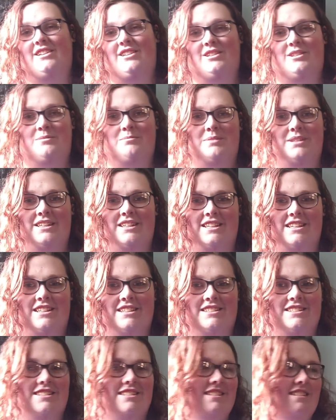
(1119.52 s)
Oh,
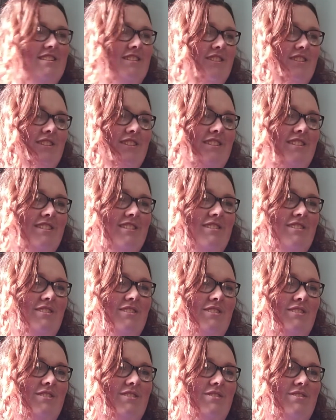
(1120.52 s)
because he couldn't
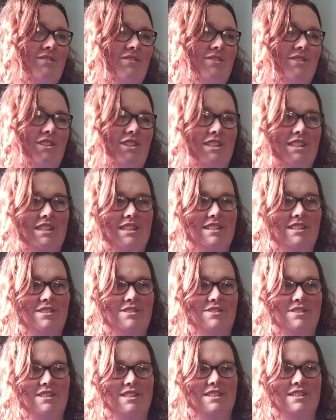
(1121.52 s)

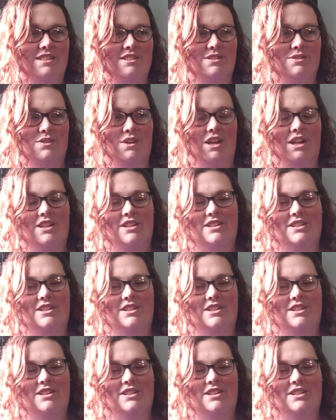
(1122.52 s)
fully defeat his